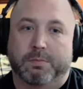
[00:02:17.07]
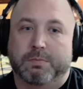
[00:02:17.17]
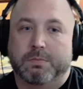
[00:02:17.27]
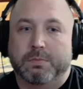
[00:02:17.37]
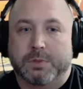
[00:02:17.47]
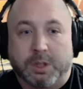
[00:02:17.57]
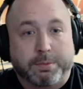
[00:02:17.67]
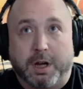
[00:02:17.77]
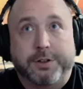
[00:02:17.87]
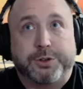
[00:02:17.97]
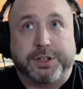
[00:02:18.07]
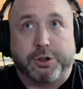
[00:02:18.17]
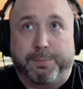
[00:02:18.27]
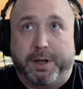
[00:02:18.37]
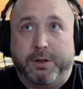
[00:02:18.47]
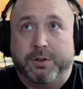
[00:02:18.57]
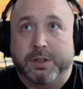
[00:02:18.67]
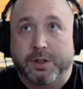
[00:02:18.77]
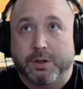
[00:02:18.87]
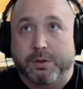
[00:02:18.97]
Some countries are better than
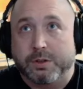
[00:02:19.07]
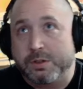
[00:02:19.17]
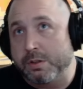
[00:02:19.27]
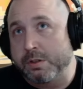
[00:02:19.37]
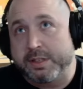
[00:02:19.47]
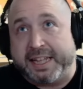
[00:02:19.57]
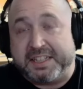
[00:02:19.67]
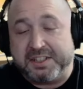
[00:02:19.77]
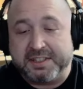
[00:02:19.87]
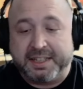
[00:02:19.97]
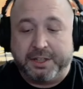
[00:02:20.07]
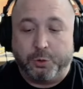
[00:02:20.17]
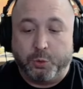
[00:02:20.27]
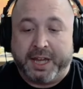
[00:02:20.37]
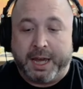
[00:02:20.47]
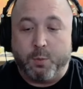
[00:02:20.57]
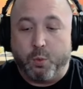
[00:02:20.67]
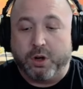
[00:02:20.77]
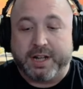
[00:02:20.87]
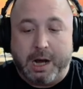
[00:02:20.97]
others. You can't
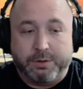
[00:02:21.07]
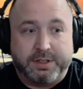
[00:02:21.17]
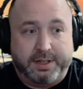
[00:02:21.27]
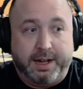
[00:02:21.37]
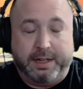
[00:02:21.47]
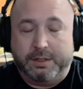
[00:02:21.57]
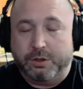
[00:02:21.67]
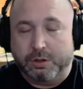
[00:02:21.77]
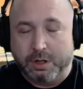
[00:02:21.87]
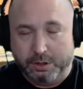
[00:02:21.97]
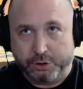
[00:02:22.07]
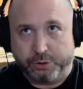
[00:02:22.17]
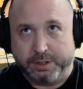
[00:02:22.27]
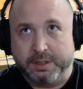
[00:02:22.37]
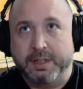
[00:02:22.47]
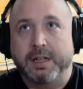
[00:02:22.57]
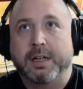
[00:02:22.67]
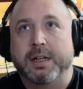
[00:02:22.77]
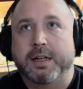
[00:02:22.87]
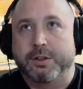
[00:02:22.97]
work outside your country.
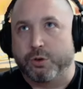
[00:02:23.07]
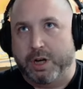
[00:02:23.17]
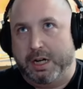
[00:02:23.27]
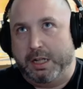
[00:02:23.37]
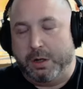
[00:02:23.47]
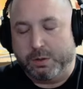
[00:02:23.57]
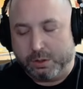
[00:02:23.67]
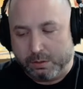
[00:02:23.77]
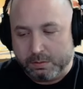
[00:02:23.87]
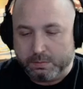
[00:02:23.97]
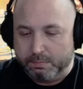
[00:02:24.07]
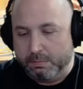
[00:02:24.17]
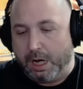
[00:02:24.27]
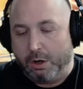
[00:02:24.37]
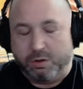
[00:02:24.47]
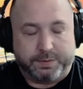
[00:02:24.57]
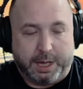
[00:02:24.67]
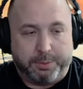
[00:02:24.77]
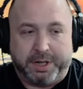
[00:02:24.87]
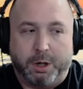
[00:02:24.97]
You're not allowed to. I don't know if that would
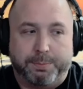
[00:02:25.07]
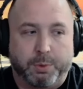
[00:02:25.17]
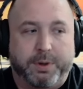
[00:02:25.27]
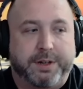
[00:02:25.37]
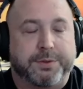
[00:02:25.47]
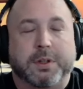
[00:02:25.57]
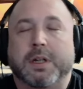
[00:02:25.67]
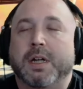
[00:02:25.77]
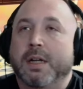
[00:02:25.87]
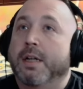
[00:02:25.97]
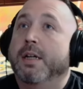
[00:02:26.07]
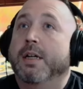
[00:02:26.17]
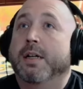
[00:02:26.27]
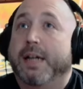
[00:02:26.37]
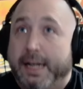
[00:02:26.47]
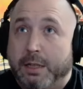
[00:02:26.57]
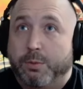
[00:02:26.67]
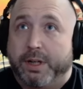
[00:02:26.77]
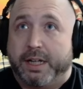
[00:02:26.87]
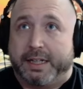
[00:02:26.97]
help or whatever.
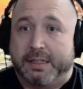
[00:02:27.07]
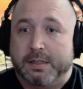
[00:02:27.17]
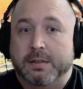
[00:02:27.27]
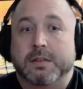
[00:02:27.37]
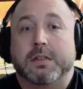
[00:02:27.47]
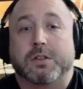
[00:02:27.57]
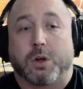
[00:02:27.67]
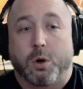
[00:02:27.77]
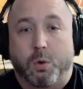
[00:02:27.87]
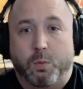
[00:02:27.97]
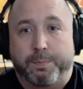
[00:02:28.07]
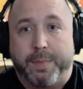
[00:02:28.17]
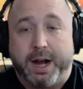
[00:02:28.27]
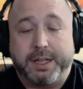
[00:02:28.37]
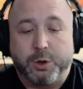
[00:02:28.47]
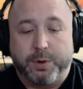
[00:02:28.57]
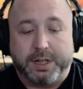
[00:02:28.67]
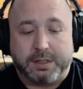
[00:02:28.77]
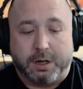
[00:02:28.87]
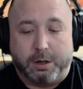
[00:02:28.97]
Anyways, so my US
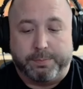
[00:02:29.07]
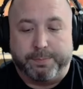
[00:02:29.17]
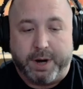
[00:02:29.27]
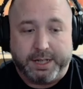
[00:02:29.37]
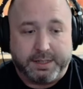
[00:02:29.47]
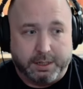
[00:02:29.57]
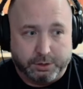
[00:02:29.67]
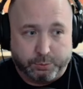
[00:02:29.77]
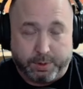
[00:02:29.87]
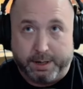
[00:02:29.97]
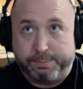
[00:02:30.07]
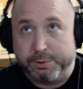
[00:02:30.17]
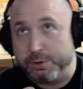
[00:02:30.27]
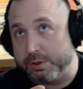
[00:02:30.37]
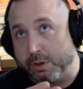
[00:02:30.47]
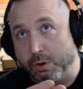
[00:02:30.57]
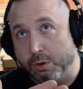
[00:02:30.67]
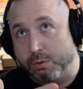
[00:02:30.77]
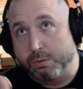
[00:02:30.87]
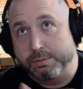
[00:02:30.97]
hub, my sales rep, which is the
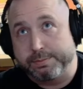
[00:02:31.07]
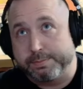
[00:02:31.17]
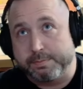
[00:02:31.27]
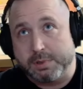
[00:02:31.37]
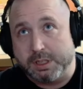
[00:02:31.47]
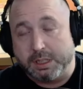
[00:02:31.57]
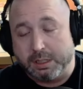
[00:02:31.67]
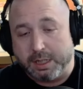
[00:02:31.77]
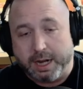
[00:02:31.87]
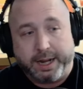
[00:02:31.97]
local city guy,